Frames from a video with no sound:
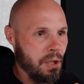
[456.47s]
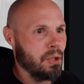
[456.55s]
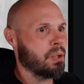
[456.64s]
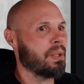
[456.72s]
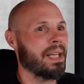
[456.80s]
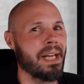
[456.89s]

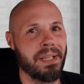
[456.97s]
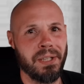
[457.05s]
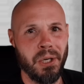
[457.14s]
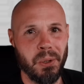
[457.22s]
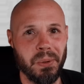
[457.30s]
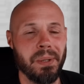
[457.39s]
learning how to
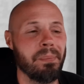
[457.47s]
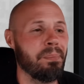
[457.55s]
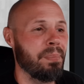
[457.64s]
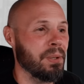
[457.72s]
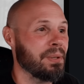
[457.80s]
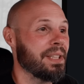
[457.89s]
code,
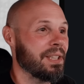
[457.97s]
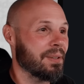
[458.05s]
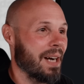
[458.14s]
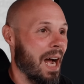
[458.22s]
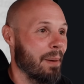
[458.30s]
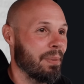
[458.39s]
building your
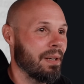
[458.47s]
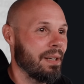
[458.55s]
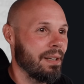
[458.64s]
app.